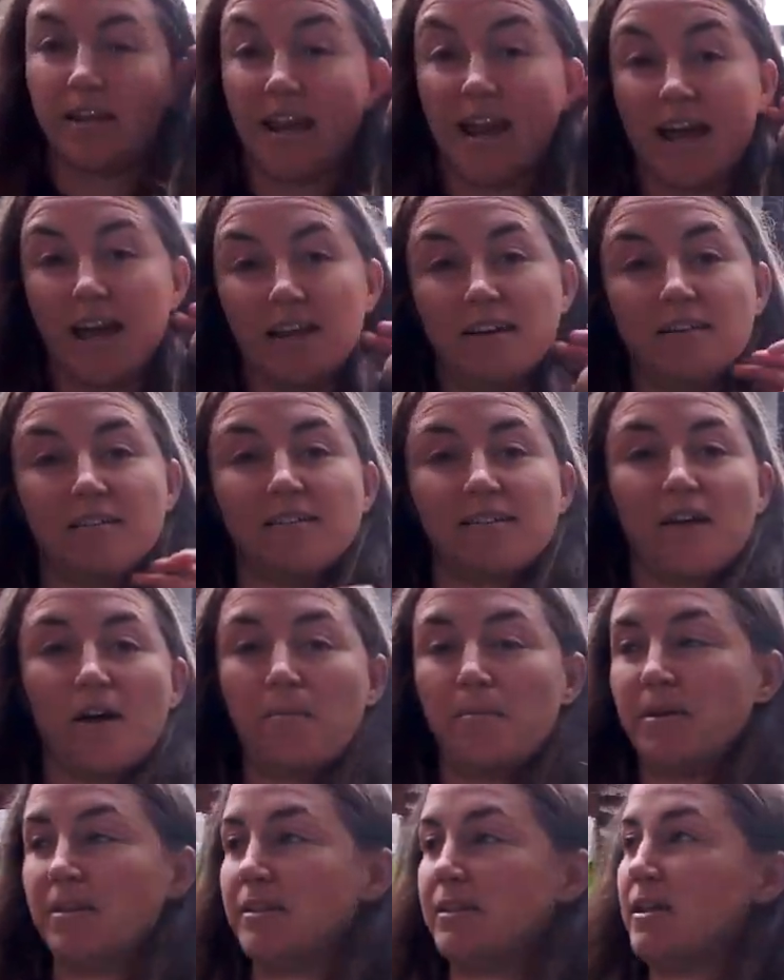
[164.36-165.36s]
Cannas
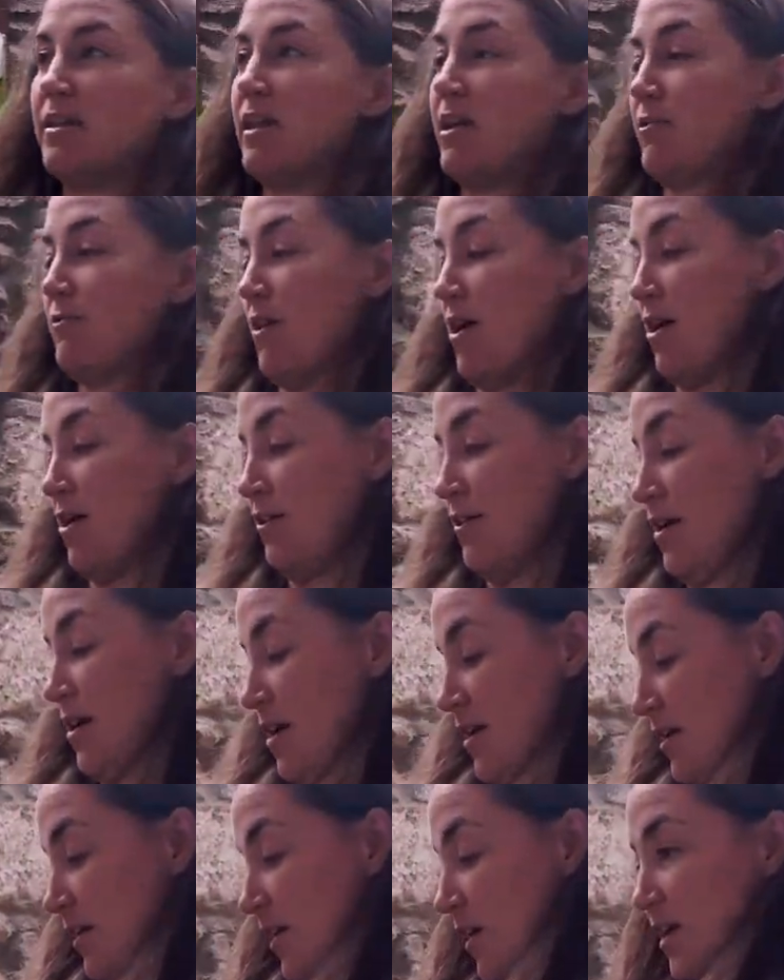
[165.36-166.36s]
come into their own,
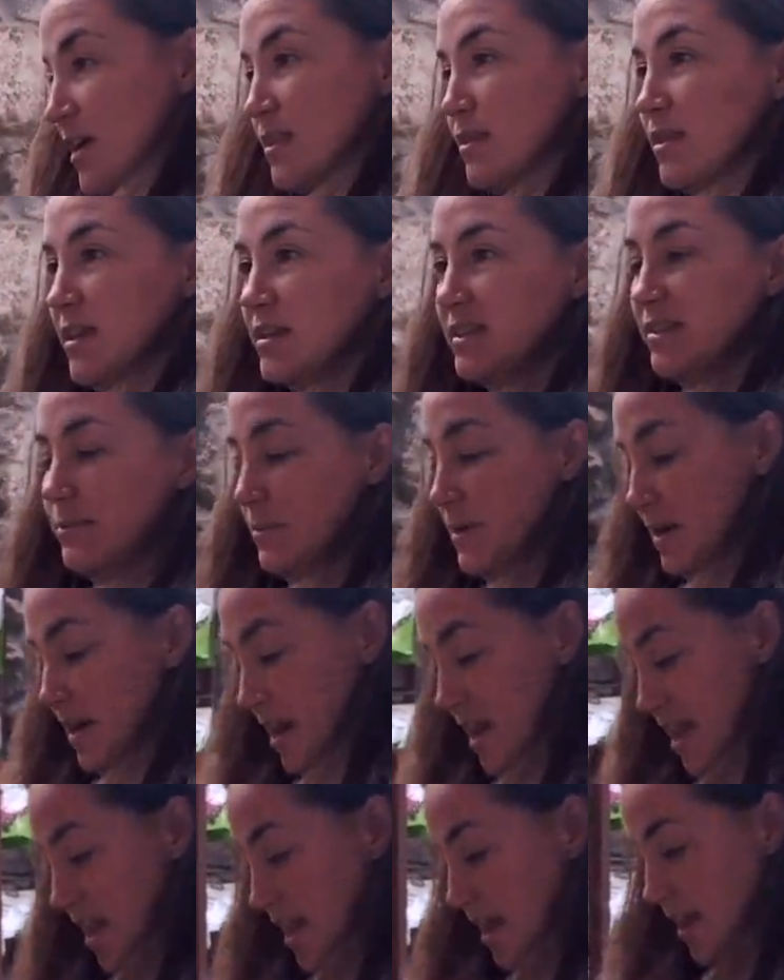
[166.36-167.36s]
like this one
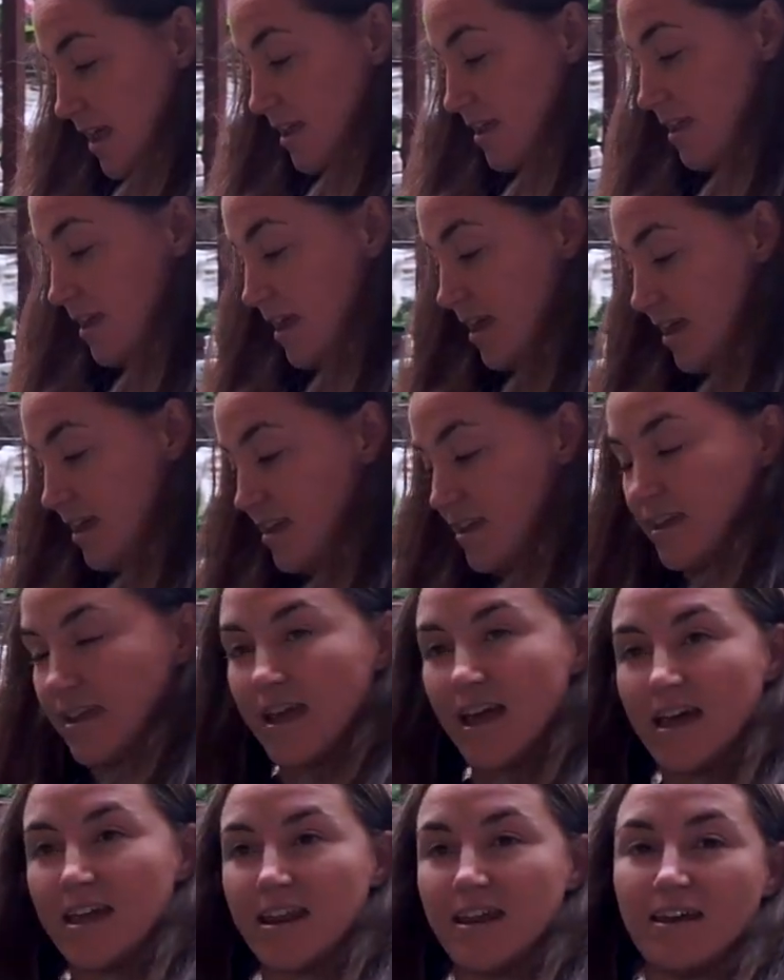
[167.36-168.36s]
here,
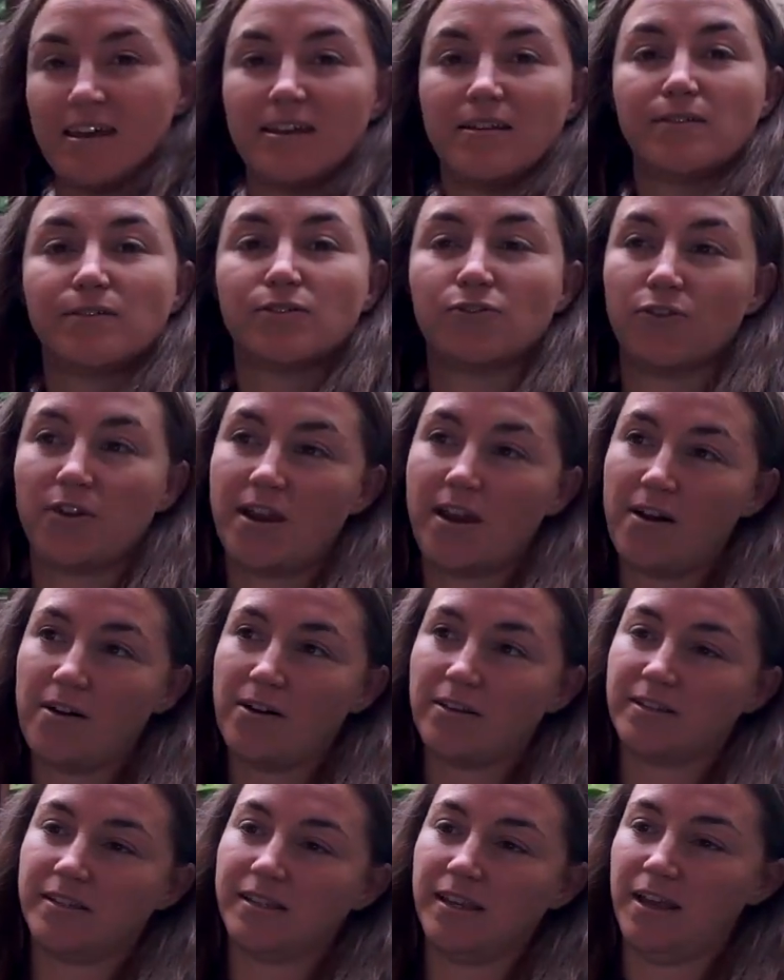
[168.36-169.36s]
Canna
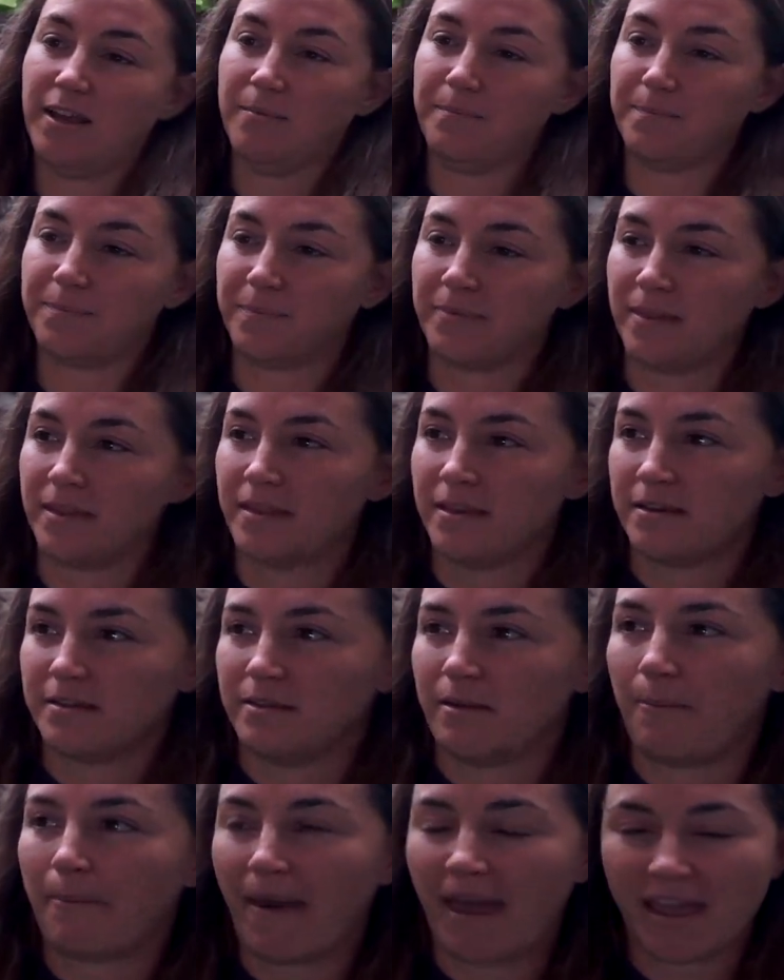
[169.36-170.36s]
striata,
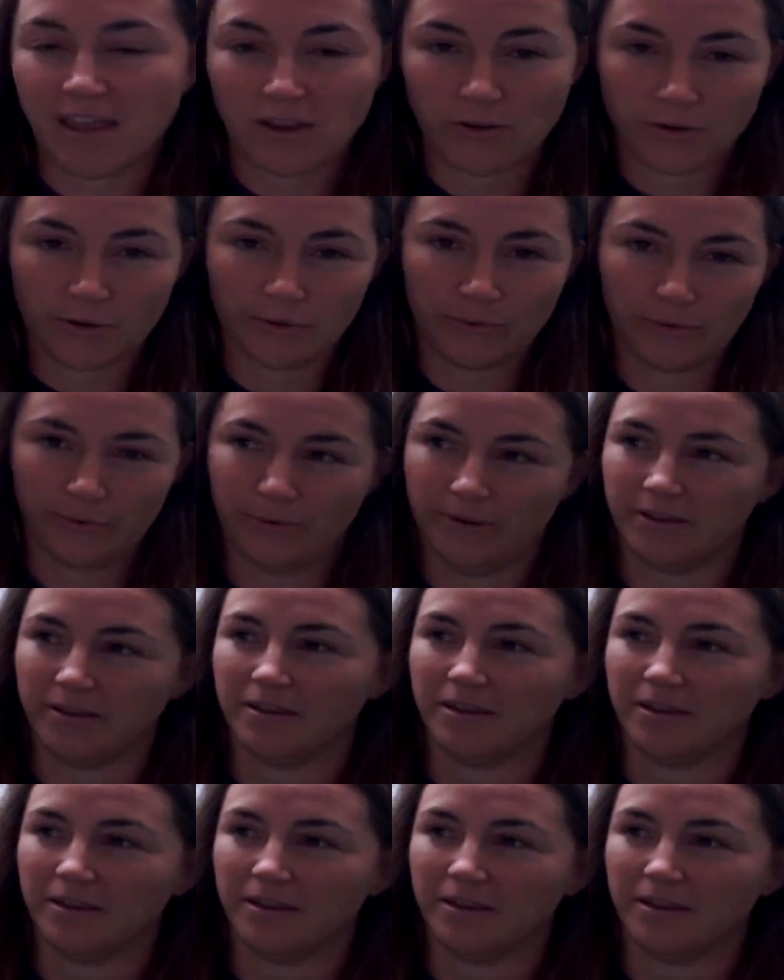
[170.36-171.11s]
the Bengal.